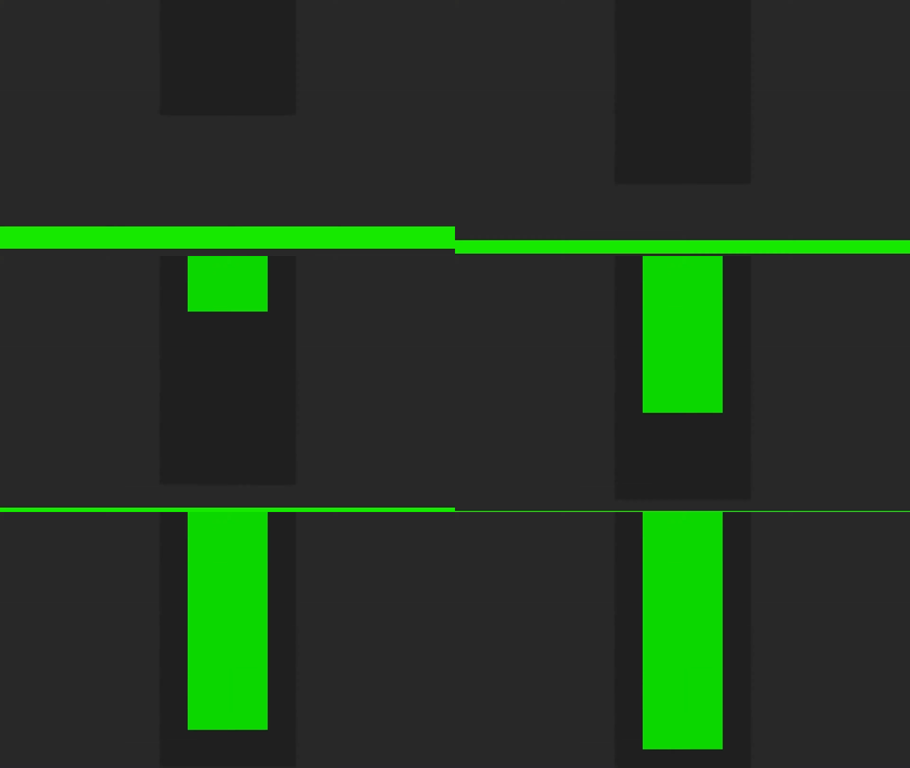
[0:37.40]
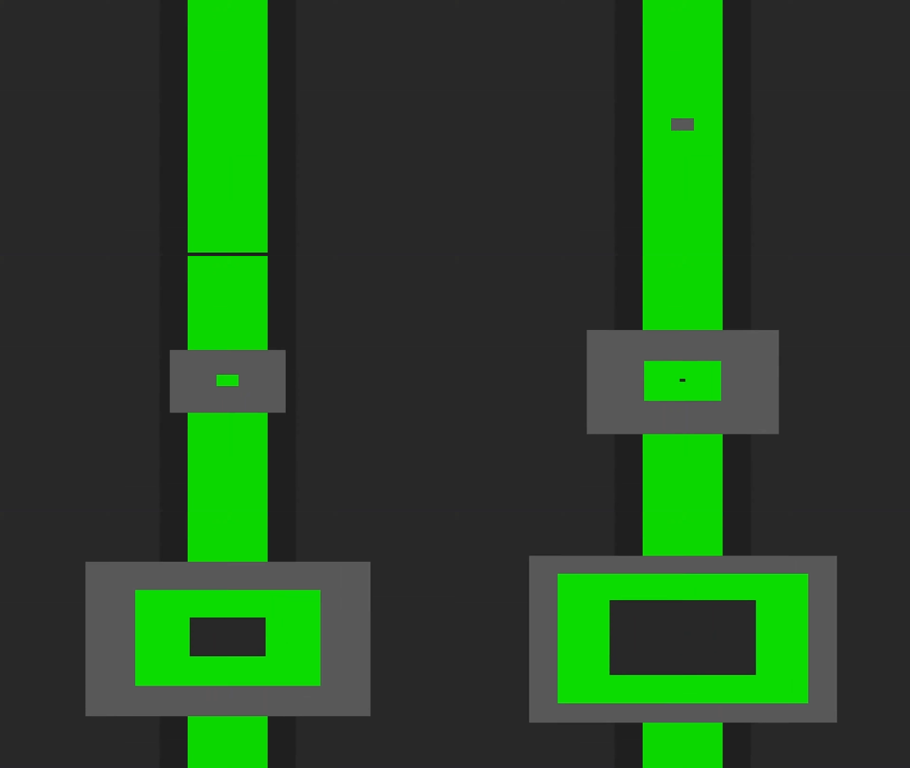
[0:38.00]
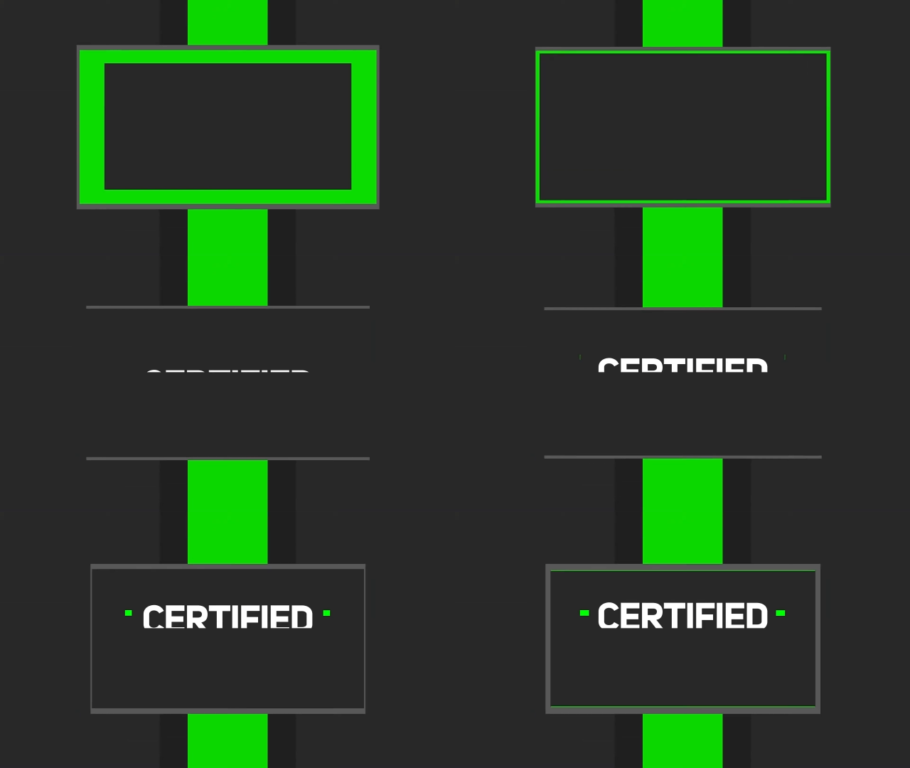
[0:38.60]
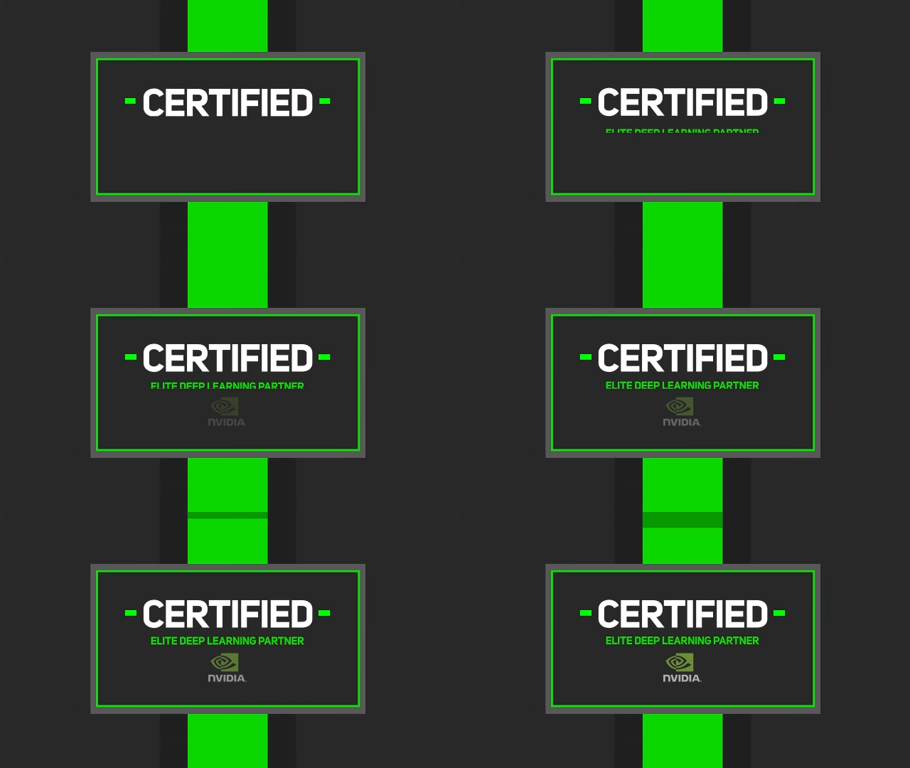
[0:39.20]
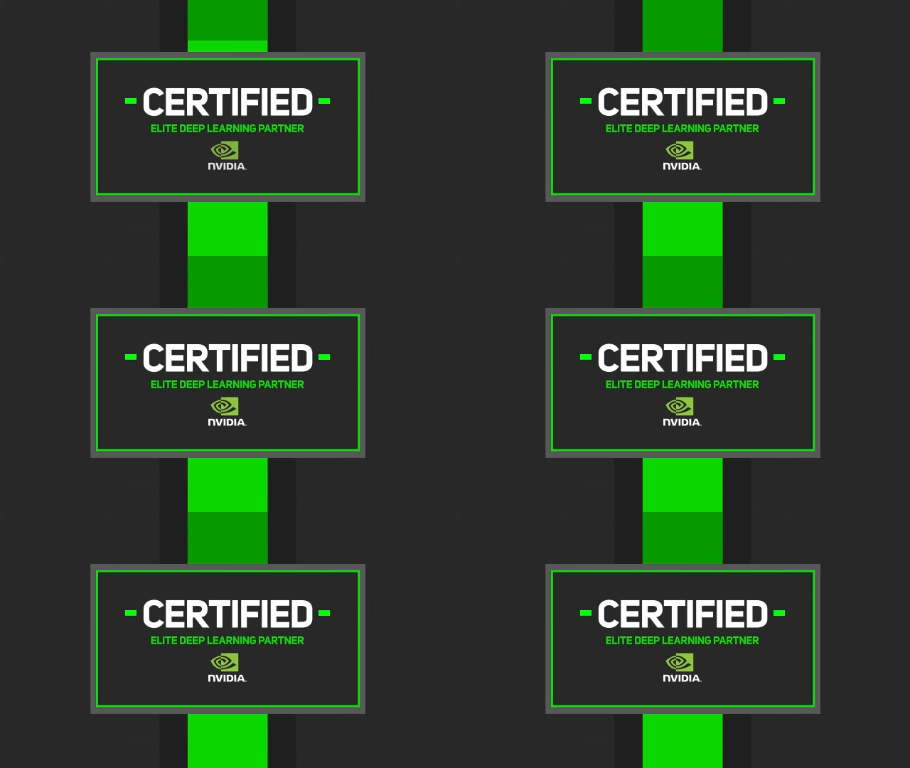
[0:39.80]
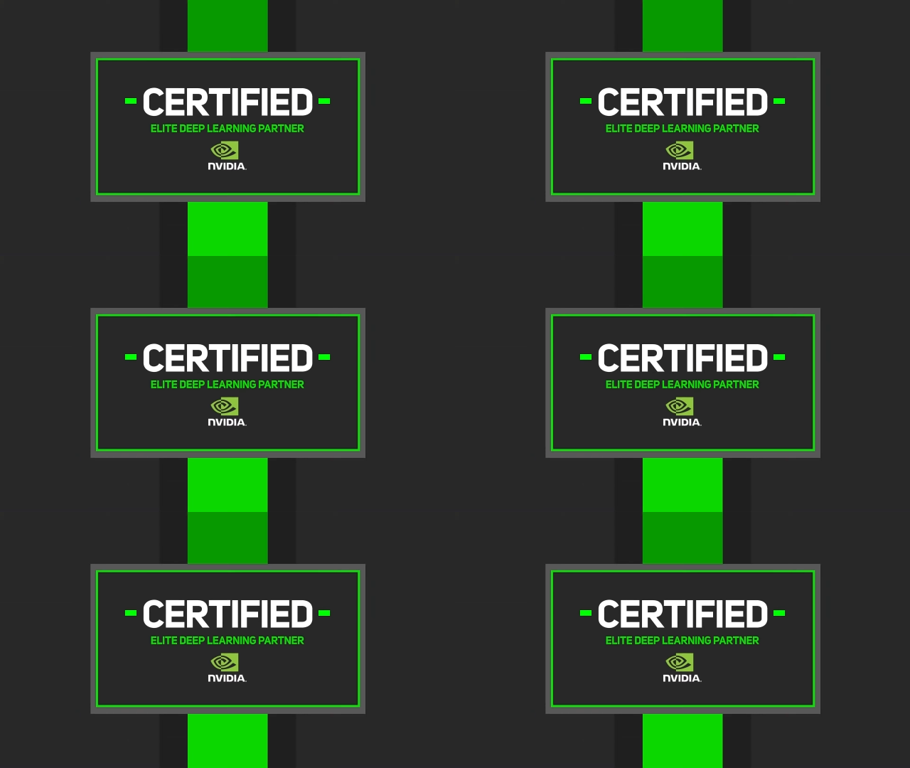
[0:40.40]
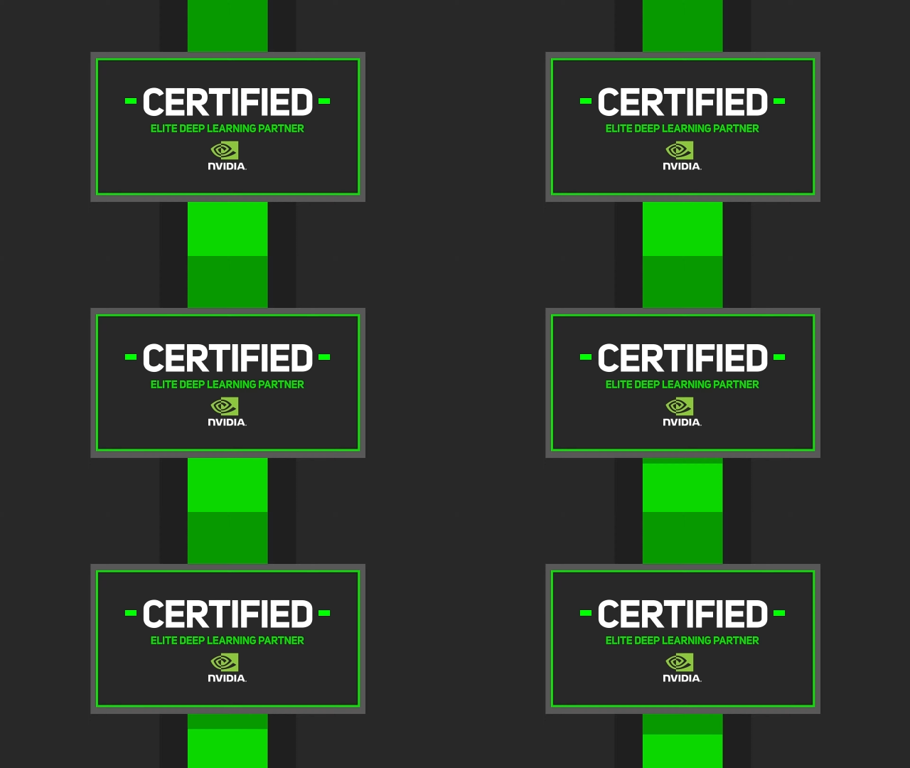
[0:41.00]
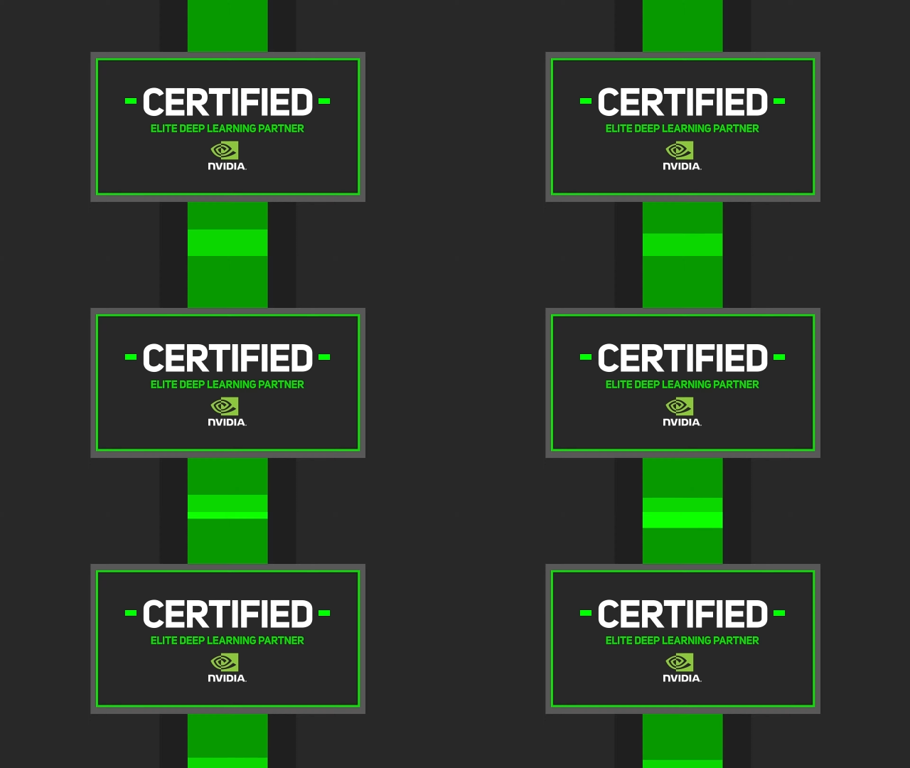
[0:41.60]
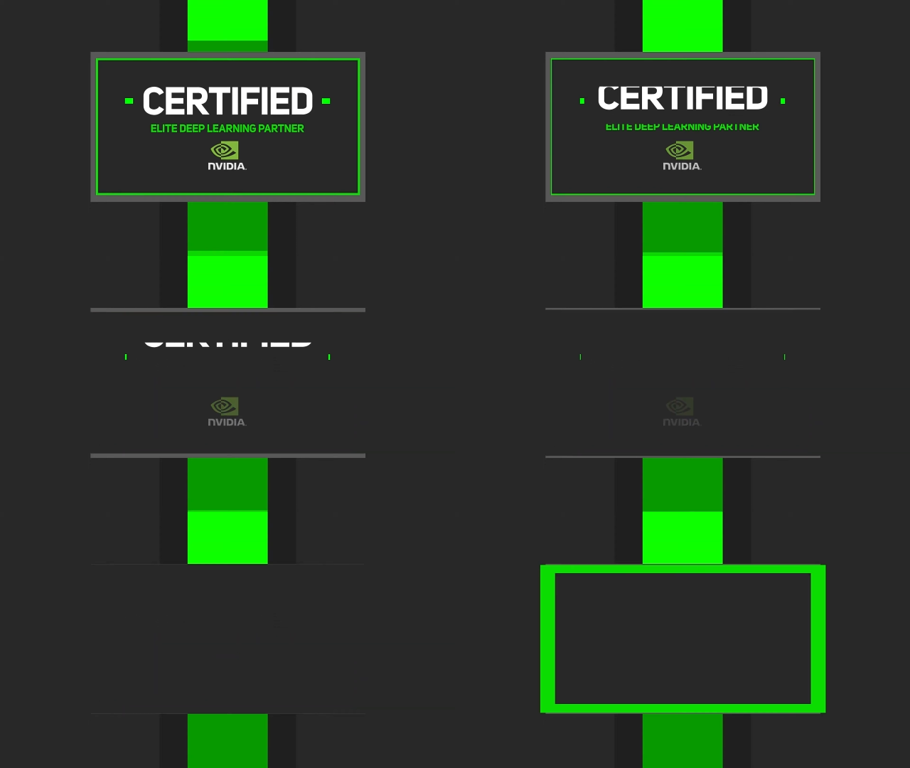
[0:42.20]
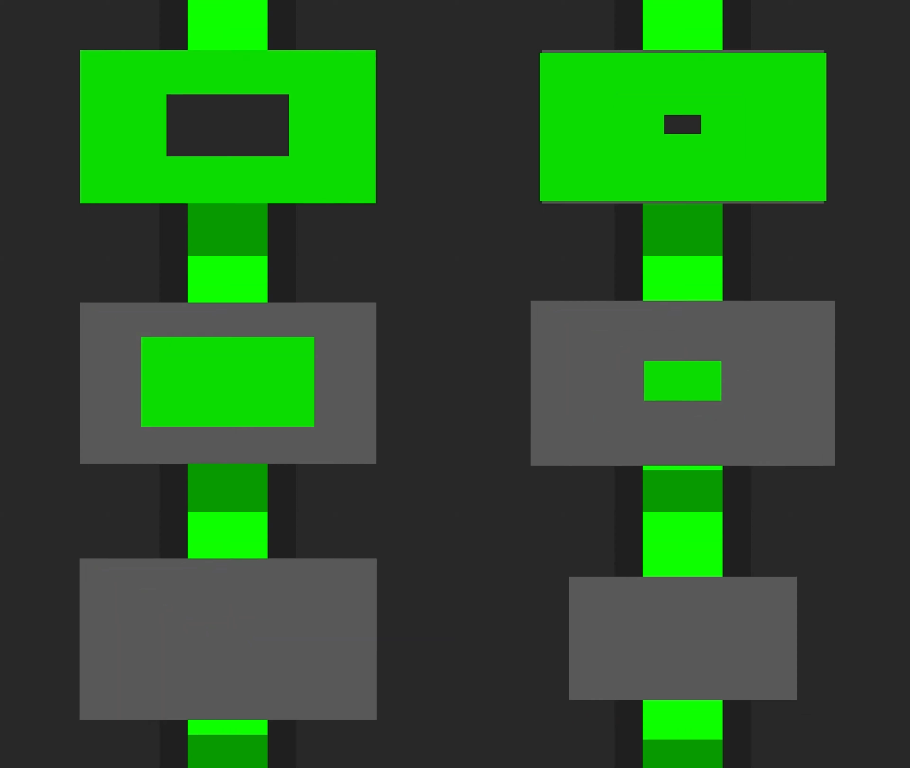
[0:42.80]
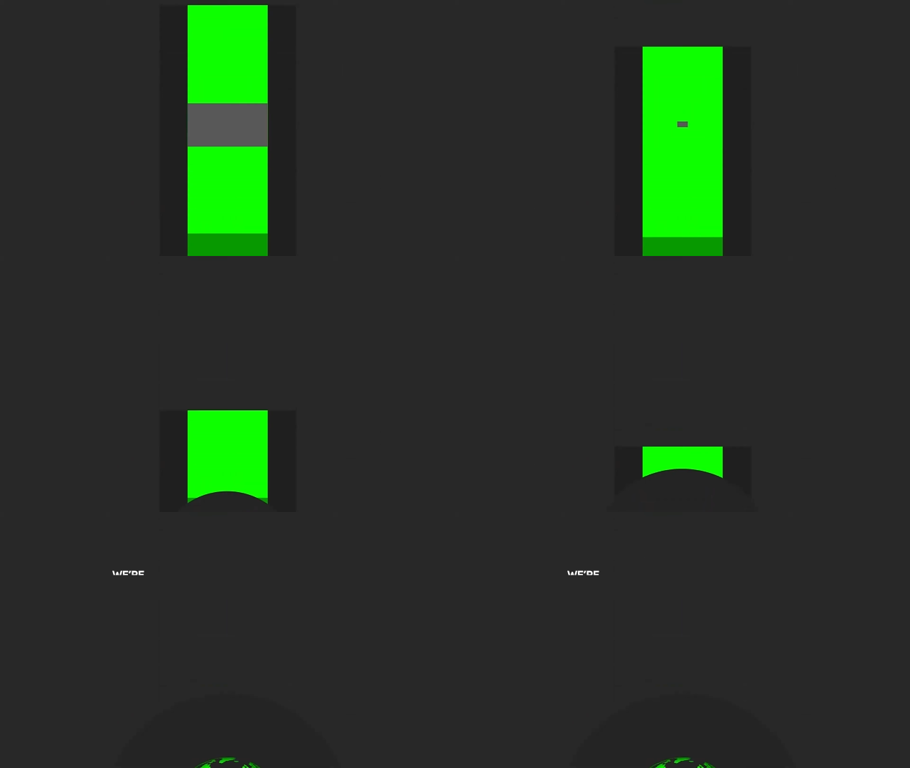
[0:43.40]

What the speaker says: No face is visible, so there are no lips to read.